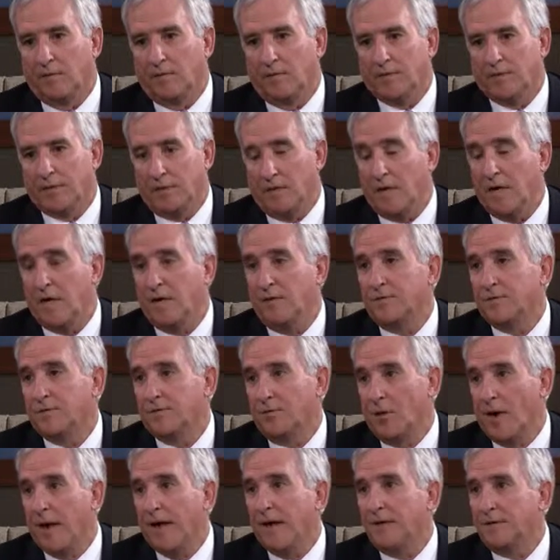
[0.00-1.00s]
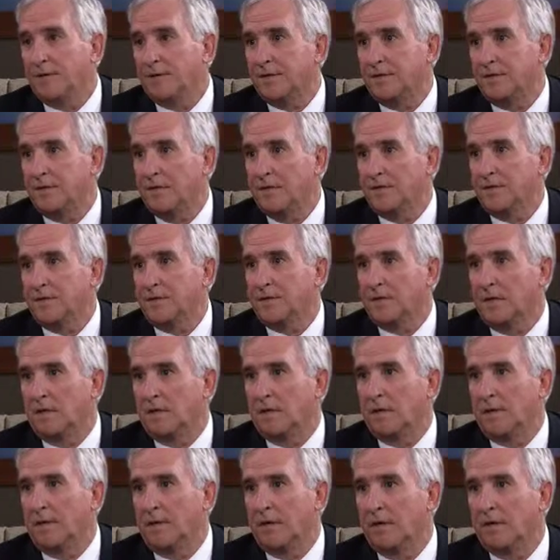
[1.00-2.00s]
slaves ran to those
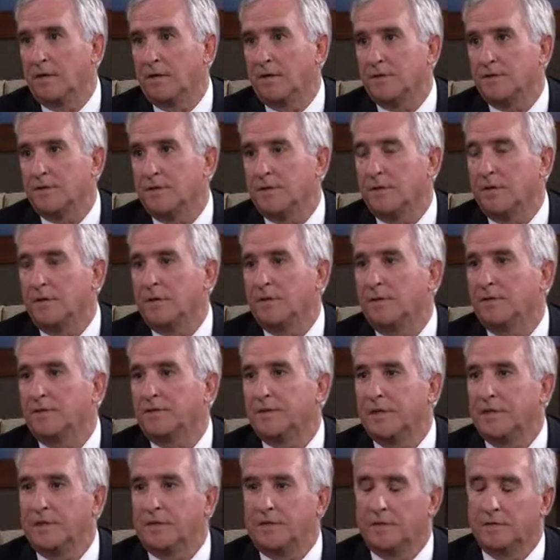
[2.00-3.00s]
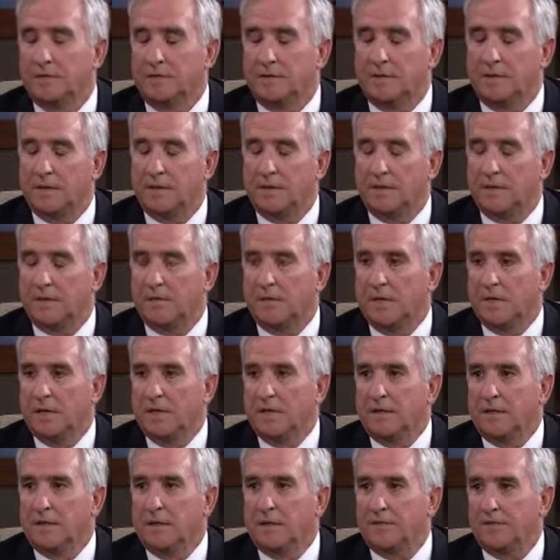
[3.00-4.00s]
areas knowing that they could
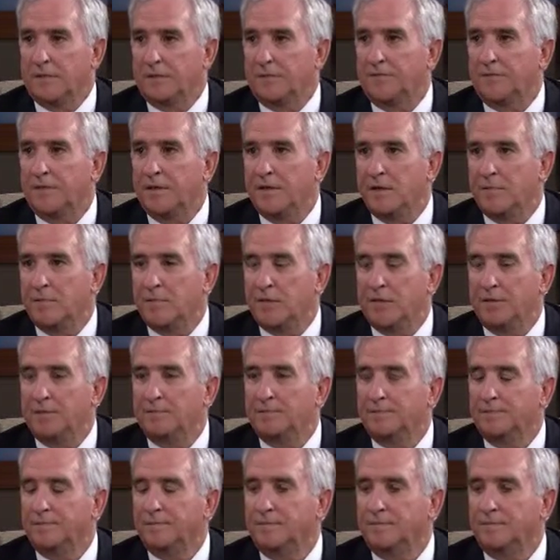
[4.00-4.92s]
get their freedom there.